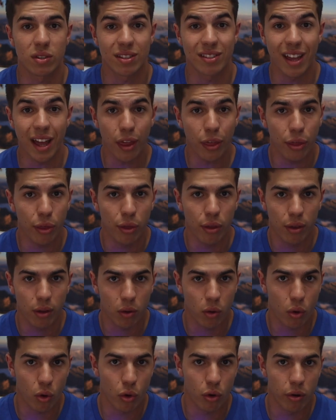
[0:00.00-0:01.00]
is death
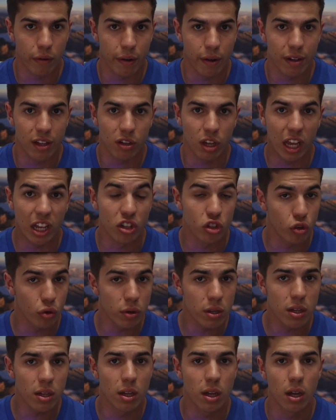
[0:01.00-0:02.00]
or
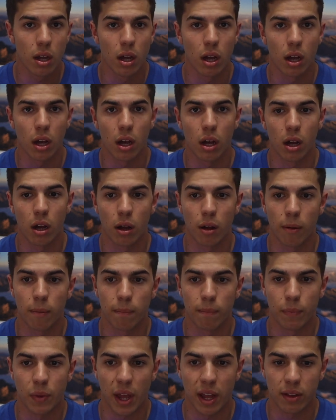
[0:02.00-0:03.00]
injury.
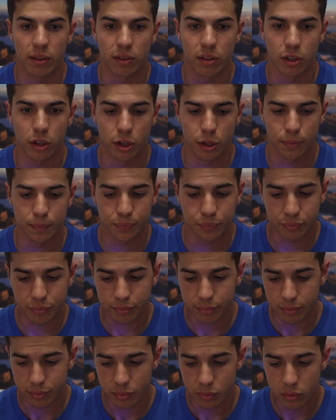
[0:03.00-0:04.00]

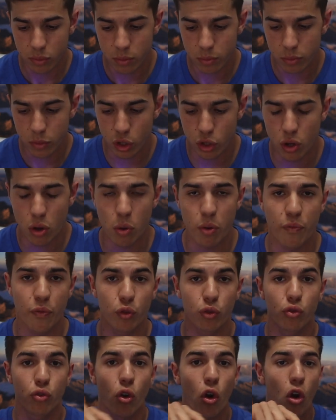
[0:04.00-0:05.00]
You know, if we
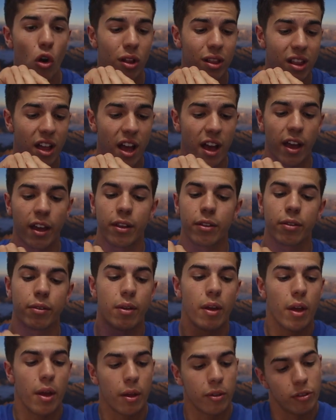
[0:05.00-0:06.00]
draw a line
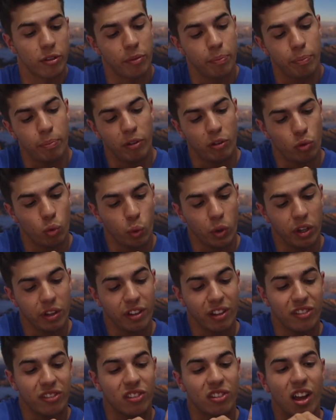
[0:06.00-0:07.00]
between
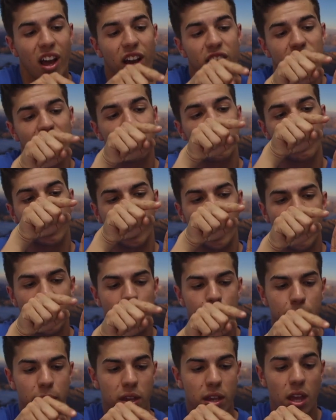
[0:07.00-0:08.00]
the size of the
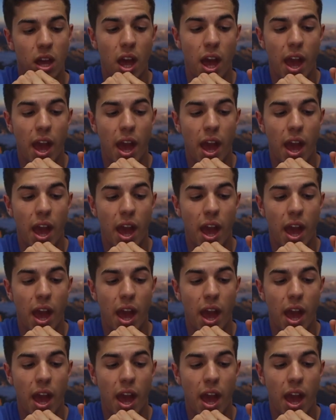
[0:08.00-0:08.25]
canopy